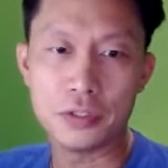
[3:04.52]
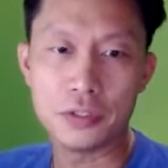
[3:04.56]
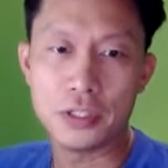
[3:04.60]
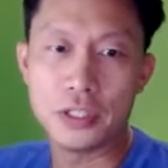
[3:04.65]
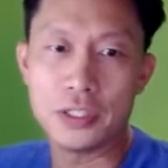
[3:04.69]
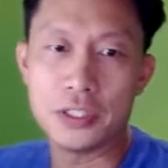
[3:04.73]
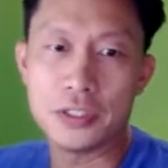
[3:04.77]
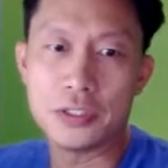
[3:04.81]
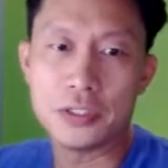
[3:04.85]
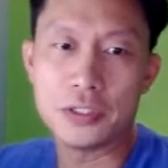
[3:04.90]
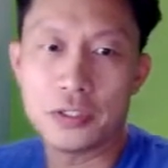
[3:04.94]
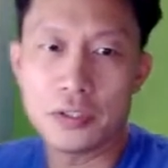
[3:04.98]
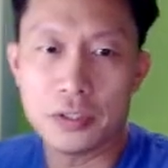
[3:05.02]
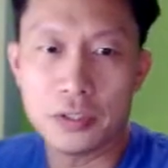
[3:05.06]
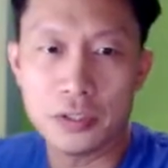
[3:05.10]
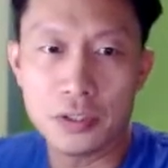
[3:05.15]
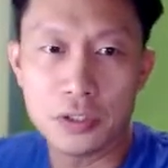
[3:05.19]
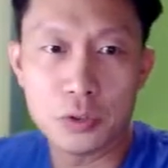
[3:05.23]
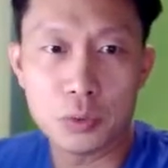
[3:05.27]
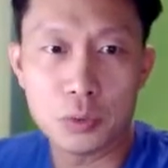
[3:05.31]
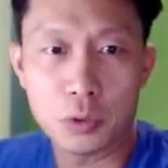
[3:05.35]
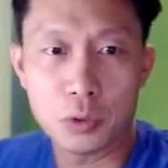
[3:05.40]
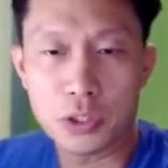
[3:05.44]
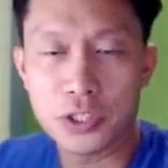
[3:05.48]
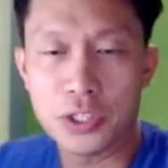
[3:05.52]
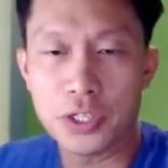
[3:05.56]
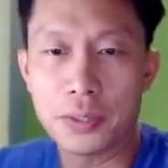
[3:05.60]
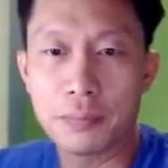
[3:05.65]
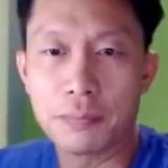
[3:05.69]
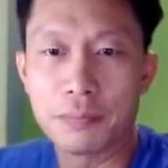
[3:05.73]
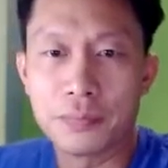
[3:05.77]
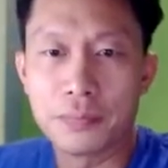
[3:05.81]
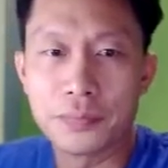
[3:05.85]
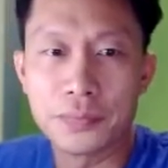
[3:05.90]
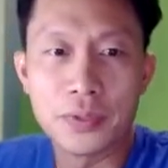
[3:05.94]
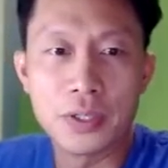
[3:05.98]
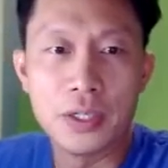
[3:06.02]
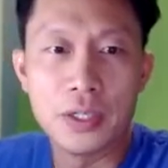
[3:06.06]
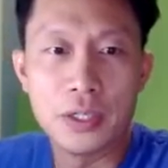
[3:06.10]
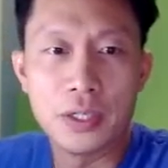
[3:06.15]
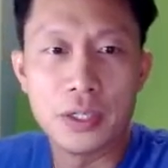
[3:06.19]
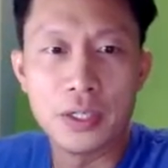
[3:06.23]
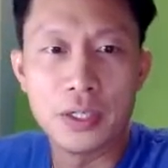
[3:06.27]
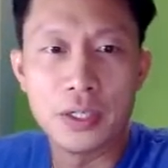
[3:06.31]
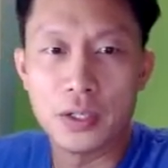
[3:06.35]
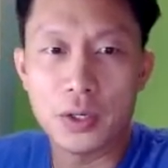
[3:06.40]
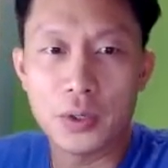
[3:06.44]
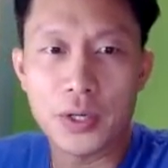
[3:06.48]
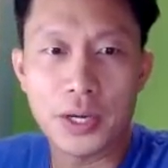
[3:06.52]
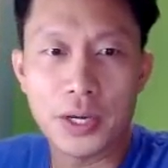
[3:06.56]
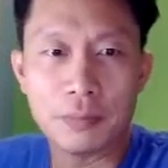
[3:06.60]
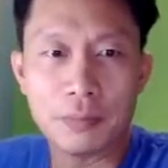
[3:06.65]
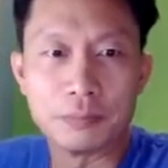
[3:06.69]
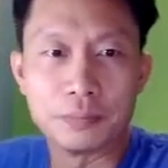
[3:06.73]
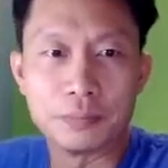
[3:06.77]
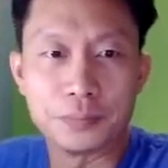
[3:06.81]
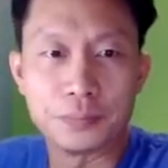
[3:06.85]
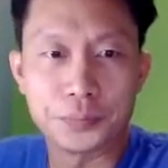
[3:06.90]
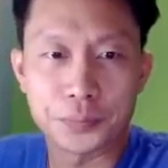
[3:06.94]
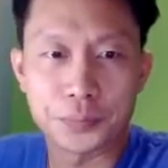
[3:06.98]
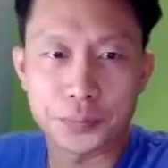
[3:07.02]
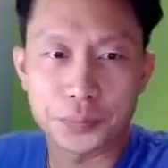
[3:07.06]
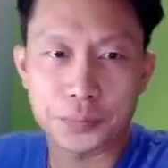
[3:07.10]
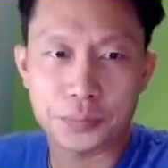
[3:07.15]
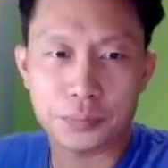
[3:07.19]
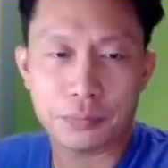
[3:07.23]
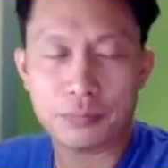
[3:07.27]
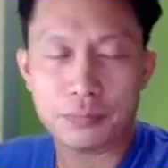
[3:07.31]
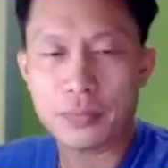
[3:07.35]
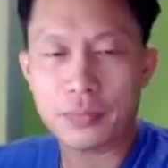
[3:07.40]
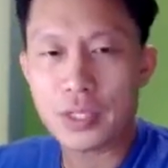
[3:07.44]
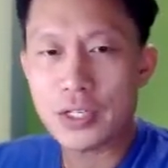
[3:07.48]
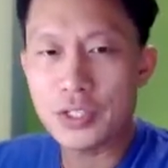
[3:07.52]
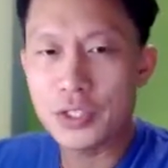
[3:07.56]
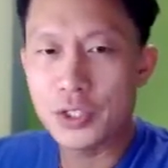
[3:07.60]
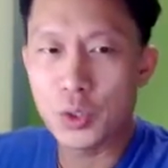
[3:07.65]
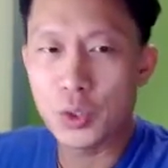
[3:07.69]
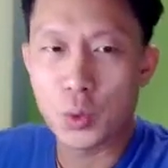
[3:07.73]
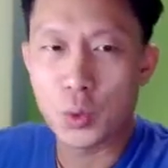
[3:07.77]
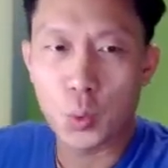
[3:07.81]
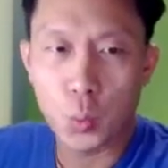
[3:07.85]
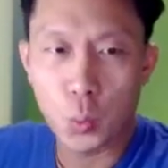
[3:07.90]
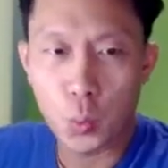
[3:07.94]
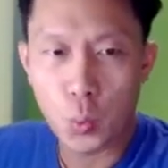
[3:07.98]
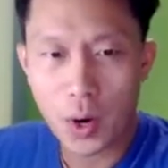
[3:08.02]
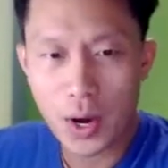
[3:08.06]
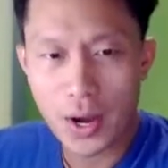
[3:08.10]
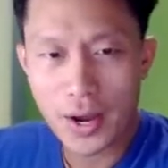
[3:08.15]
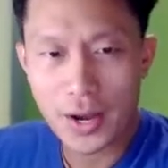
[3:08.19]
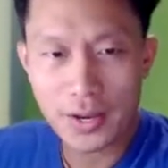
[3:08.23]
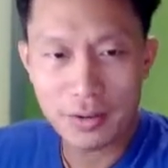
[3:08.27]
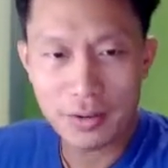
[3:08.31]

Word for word: this workshop. Okay, so why